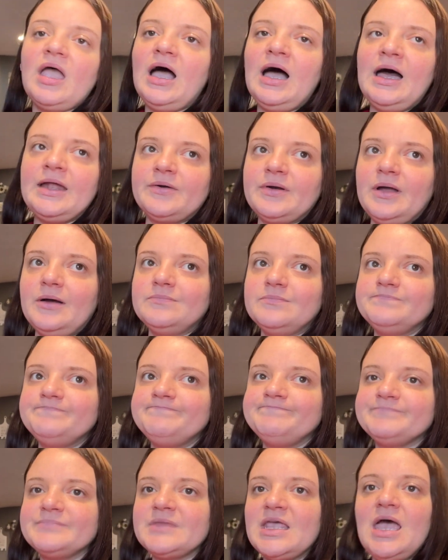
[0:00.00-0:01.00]
I don't know.
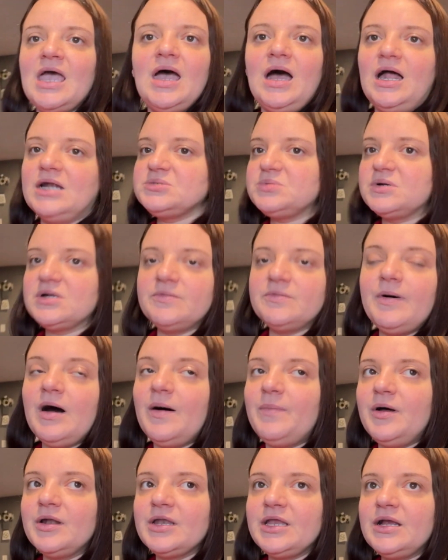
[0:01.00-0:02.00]
I just wanted to
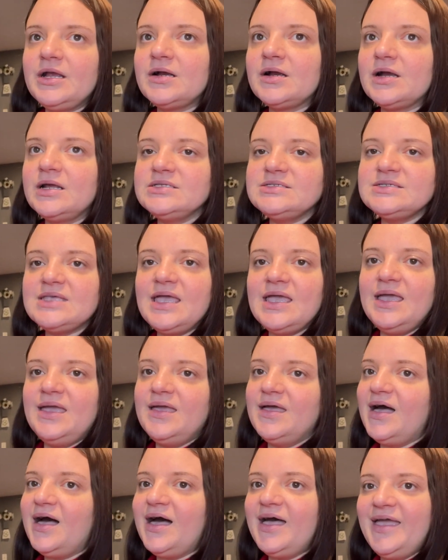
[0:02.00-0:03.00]
pop on here and
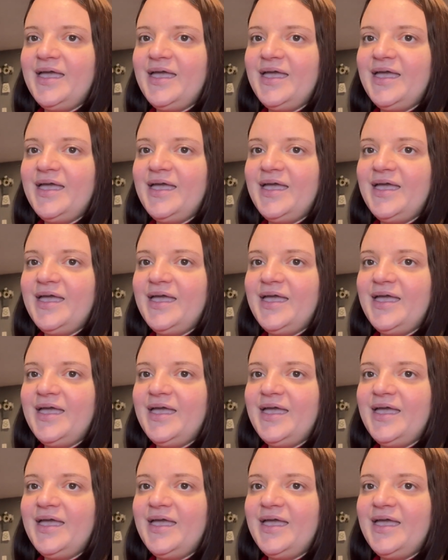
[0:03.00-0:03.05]
say,